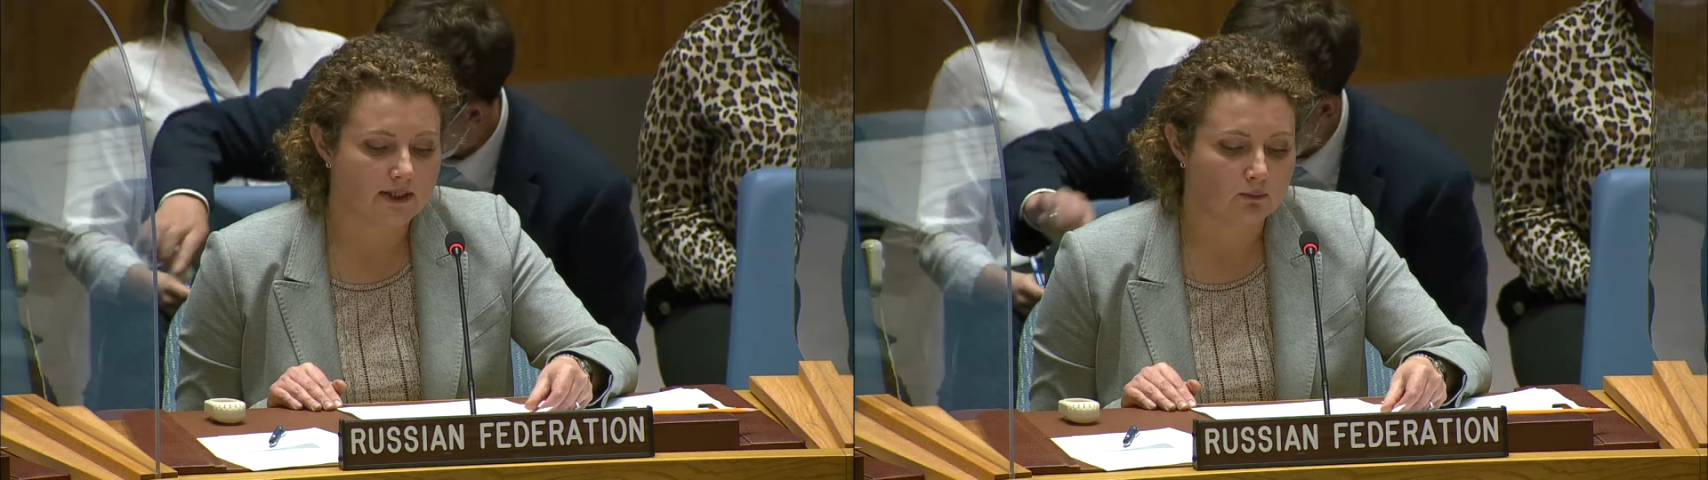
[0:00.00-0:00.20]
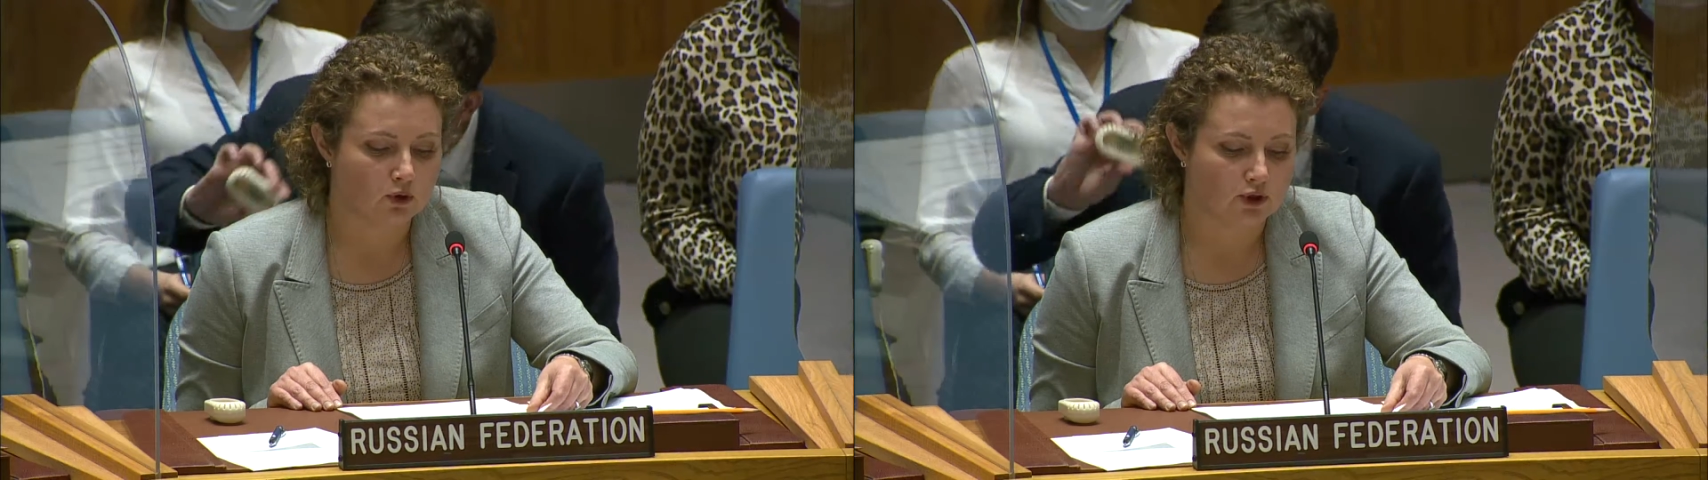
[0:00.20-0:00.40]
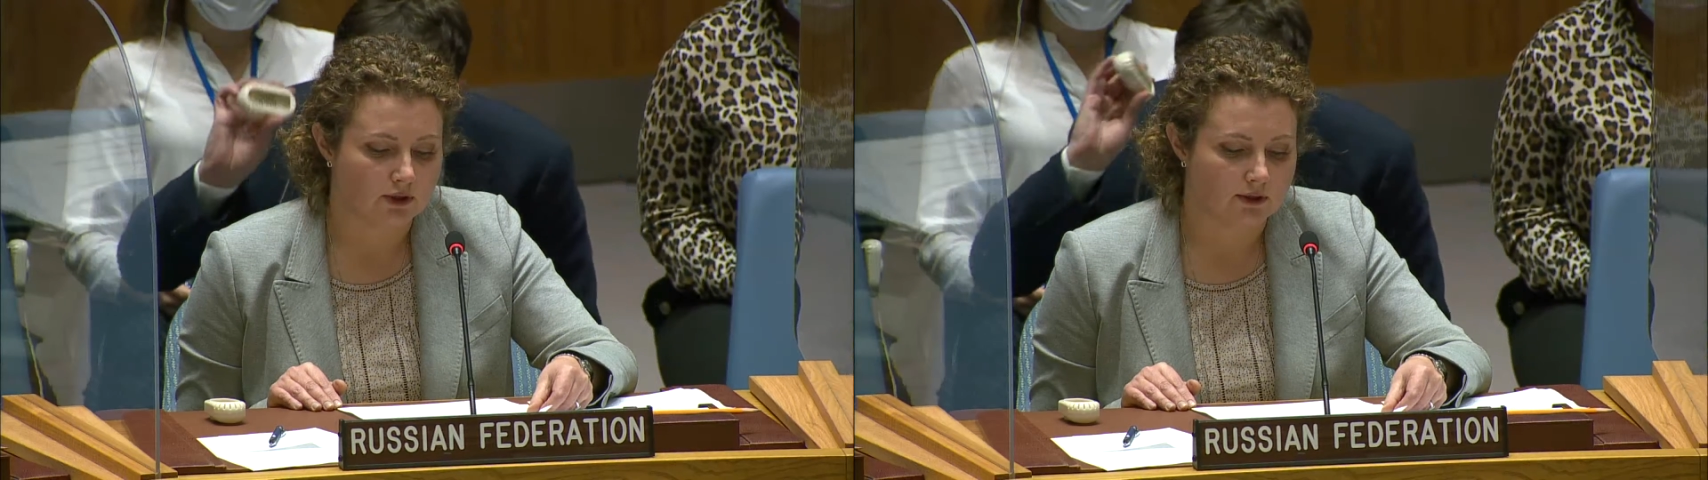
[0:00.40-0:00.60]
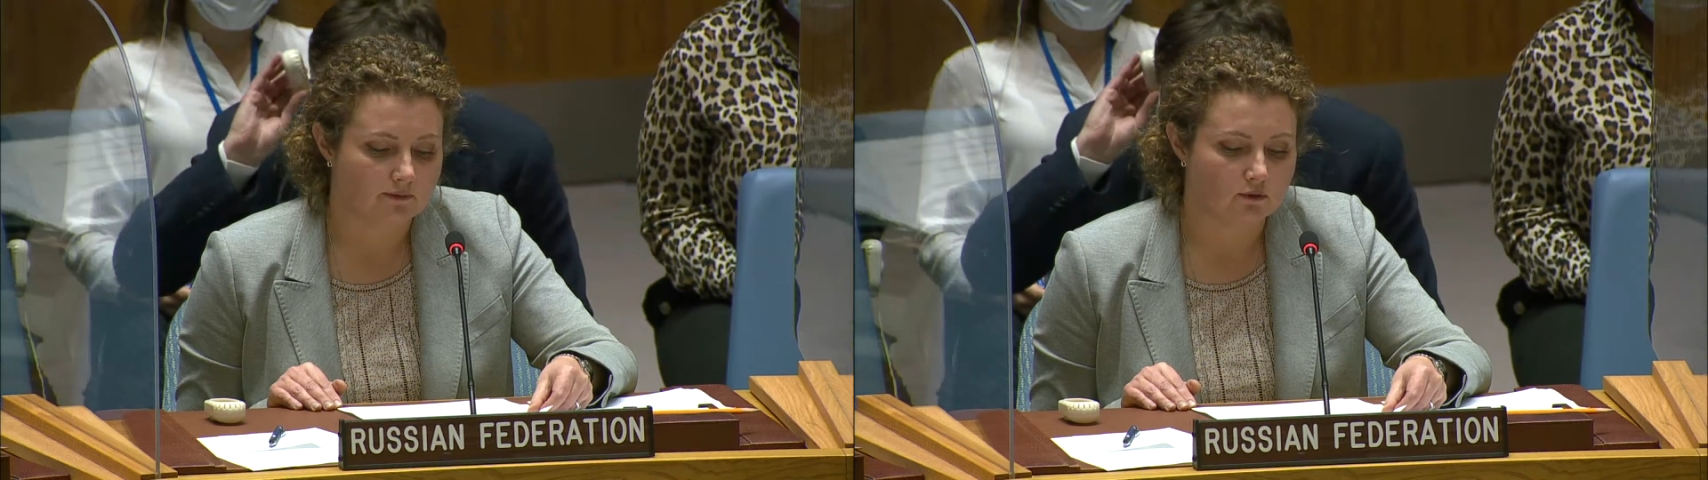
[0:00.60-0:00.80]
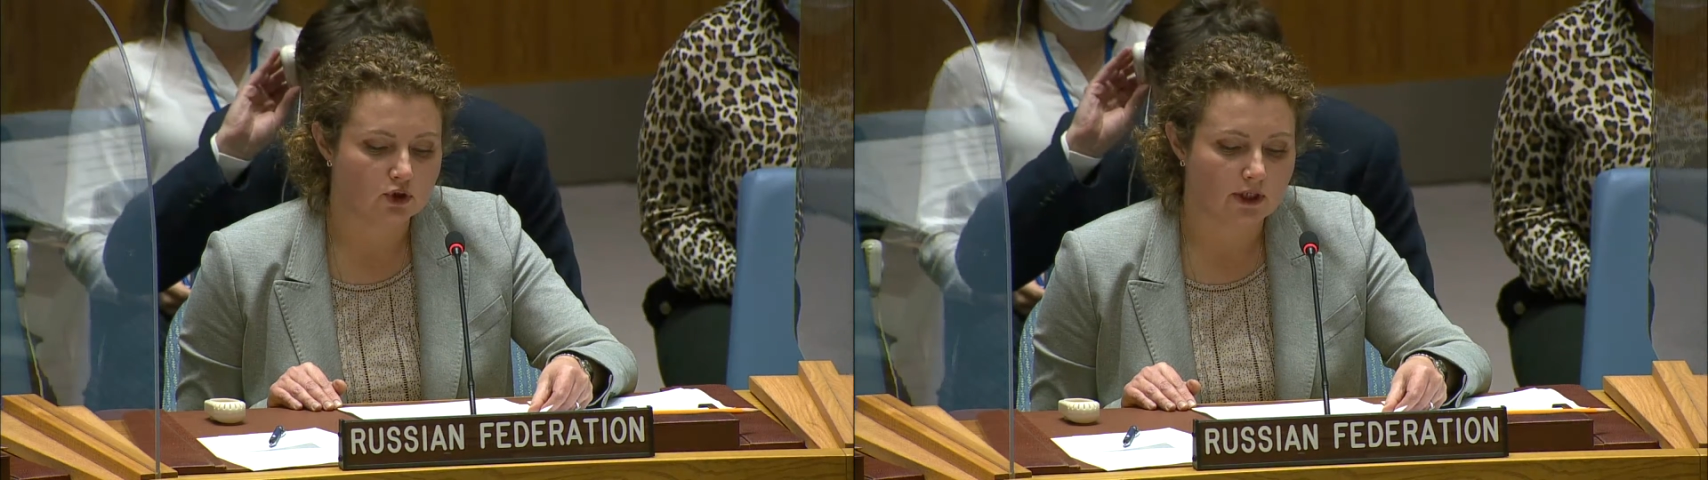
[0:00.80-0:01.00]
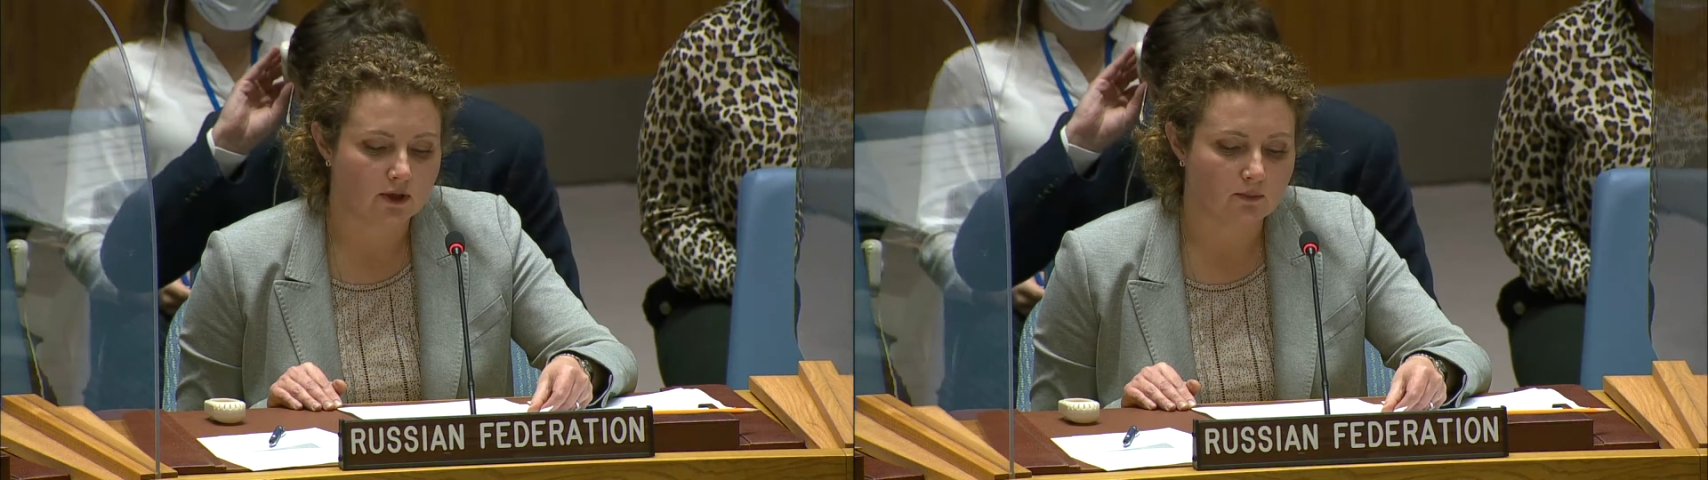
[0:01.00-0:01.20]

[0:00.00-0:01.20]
A particular concern